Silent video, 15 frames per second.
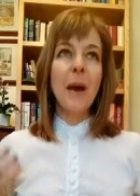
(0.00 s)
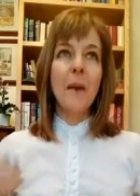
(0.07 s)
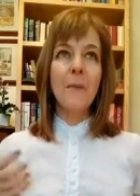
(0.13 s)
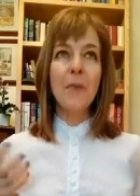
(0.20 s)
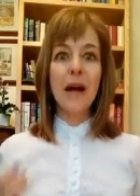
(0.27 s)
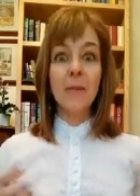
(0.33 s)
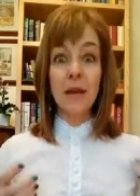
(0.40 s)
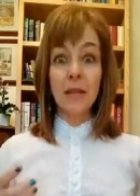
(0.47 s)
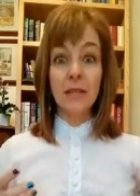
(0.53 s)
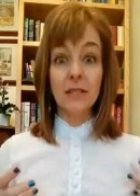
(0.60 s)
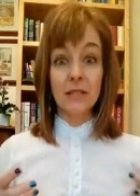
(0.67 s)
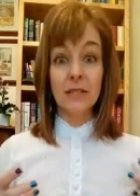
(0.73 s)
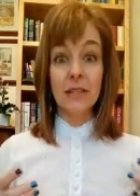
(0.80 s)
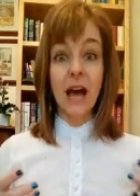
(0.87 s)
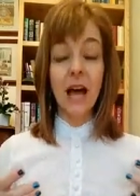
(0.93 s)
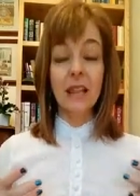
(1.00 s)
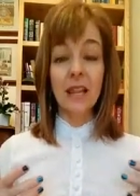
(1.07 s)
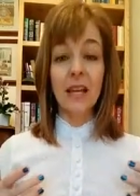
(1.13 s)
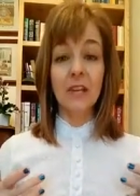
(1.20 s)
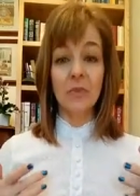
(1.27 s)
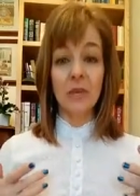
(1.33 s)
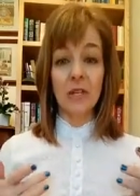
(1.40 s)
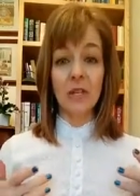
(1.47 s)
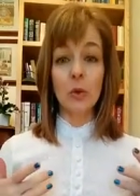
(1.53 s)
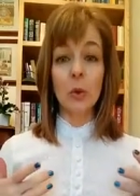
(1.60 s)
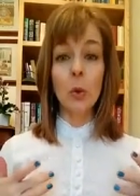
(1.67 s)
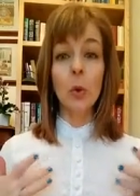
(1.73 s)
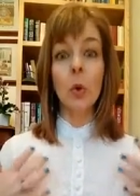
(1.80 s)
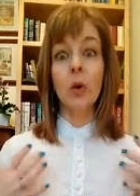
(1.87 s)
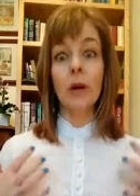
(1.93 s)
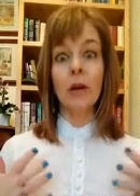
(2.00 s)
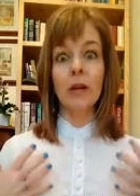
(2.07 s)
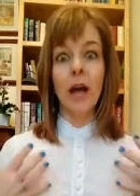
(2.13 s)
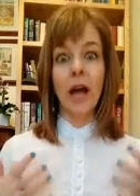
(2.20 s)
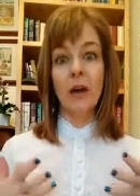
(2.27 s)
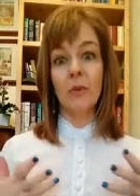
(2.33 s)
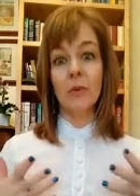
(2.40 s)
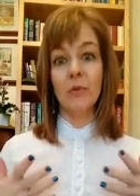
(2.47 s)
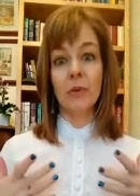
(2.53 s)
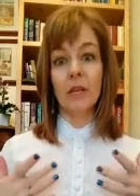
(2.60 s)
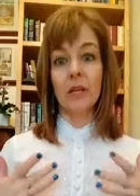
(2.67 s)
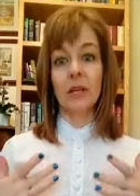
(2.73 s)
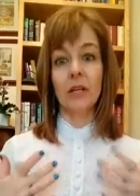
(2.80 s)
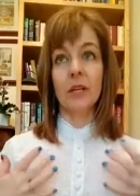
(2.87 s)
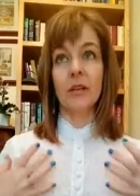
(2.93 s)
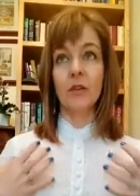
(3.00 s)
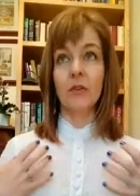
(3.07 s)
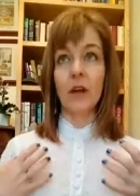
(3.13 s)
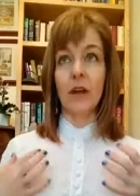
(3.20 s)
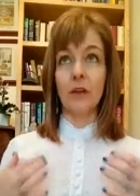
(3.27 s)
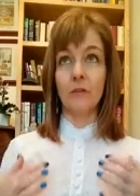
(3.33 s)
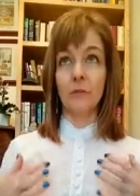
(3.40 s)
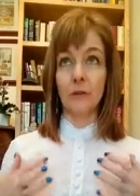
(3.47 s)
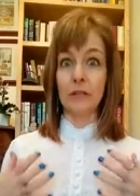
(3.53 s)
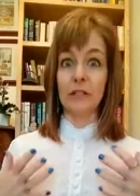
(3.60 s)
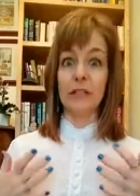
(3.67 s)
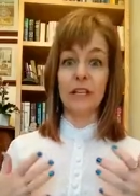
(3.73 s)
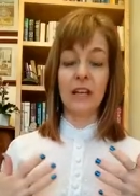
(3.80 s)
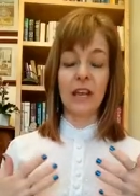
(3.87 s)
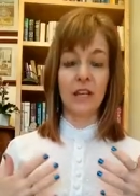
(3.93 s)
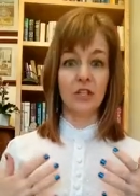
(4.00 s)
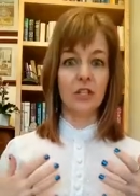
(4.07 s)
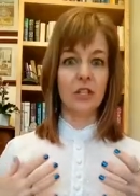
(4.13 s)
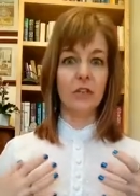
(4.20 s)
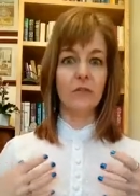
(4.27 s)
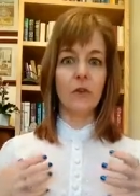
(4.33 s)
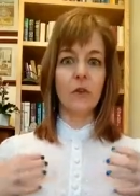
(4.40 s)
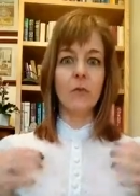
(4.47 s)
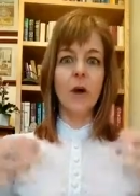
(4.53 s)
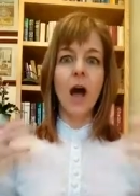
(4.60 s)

my body does not like being cool, and I would be in here like freezing and shivering,